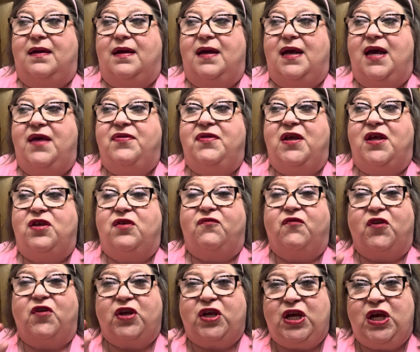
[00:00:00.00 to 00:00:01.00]
and then
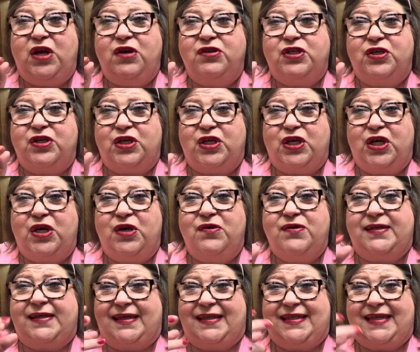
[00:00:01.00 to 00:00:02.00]
for you to use
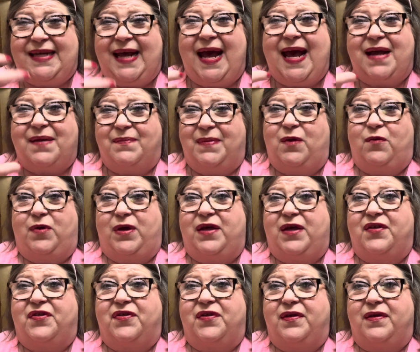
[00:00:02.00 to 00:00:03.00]
and attack me
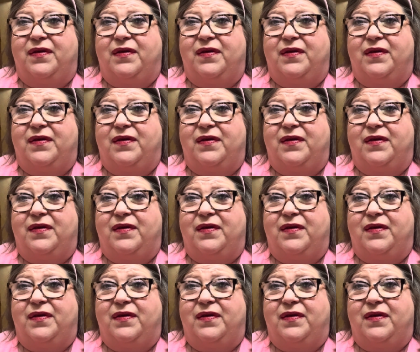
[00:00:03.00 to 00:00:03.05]
with,